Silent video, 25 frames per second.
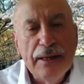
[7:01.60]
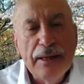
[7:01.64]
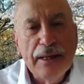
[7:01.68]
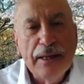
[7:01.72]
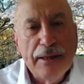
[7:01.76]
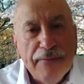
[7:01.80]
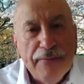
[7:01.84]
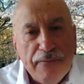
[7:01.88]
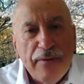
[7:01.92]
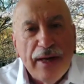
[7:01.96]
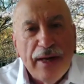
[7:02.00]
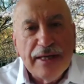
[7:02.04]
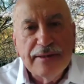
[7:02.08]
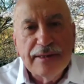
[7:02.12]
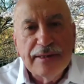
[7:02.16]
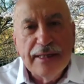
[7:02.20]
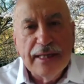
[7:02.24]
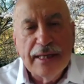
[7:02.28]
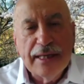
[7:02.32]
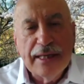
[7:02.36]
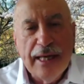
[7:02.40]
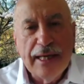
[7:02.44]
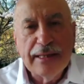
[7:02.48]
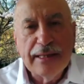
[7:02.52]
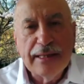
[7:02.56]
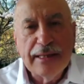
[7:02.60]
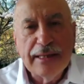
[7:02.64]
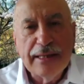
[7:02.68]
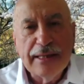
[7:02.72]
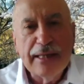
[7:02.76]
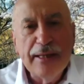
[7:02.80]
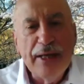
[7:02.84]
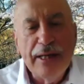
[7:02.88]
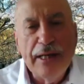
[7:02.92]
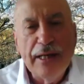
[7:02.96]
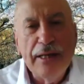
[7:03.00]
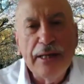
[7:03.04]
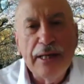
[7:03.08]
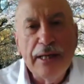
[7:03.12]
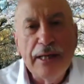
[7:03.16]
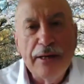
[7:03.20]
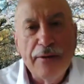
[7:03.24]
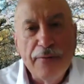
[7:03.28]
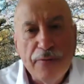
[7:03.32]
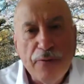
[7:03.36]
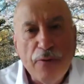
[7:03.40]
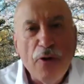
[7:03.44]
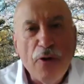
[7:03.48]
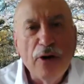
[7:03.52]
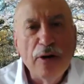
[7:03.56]
investigate them in
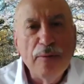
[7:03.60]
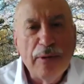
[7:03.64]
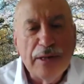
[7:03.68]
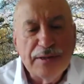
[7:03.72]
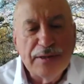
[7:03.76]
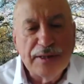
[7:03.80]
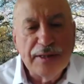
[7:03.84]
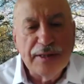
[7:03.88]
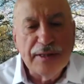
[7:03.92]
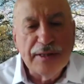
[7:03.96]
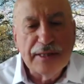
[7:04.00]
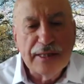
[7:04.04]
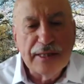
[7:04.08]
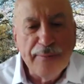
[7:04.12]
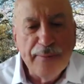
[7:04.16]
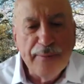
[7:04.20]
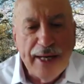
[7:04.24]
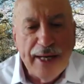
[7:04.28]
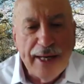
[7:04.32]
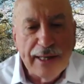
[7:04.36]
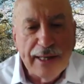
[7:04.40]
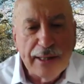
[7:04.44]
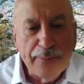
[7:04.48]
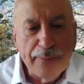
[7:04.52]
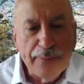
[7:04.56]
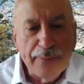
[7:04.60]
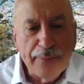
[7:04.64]
a formal, systematic